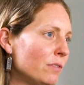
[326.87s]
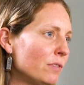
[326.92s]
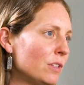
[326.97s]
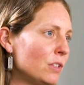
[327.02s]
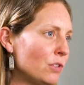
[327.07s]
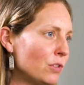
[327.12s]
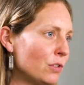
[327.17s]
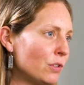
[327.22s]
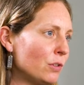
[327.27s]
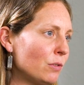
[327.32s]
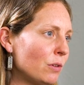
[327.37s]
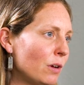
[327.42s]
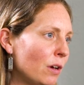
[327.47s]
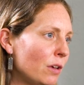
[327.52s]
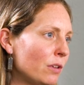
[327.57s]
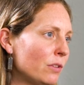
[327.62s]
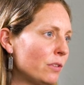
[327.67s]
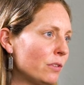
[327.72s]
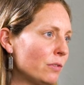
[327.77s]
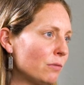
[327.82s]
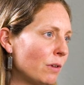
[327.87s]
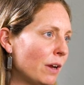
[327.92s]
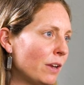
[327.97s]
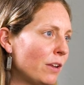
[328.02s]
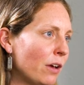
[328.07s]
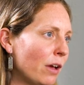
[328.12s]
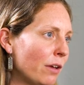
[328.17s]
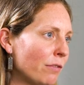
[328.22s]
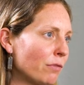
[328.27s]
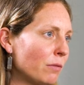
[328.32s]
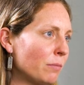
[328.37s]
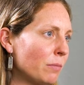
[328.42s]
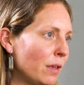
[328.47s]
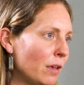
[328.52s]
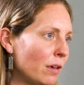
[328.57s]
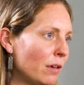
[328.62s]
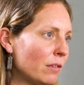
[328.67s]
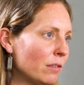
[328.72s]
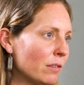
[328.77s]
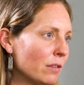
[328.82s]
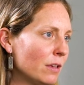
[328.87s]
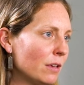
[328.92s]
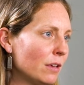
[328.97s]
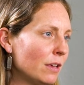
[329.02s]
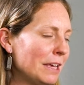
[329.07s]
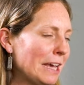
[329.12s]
52 Earth radii from the Earth,